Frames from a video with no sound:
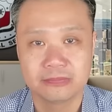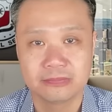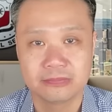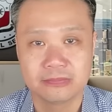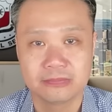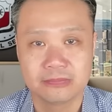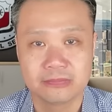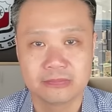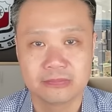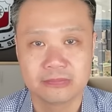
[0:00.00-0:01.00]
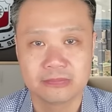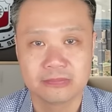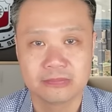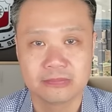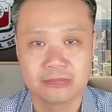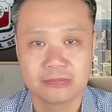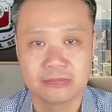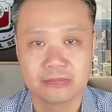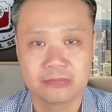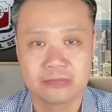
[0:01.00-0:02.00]

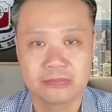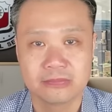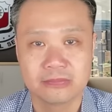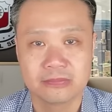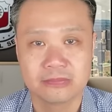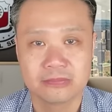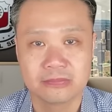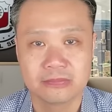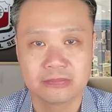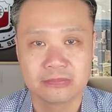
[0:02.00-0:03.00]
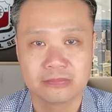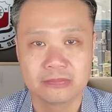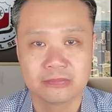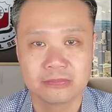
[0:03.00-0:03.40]
No words are spoken by the person on screen.